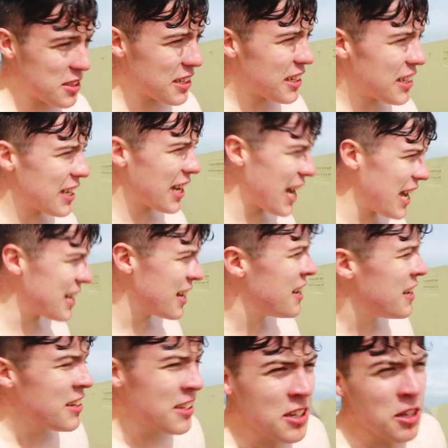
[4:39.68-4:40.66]
I did it again,
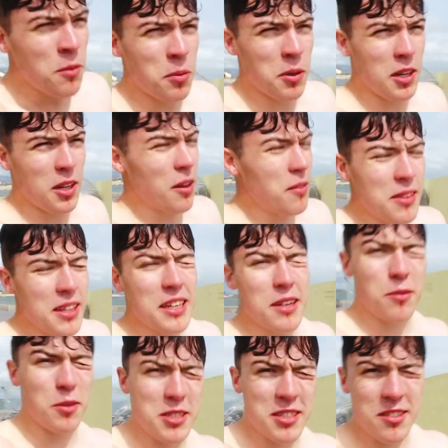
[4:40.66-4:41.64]
but I don't
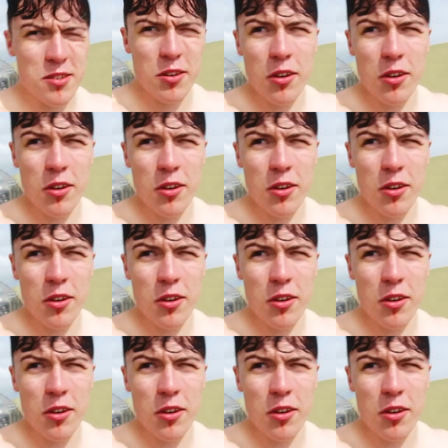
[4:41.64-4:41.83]
think it was as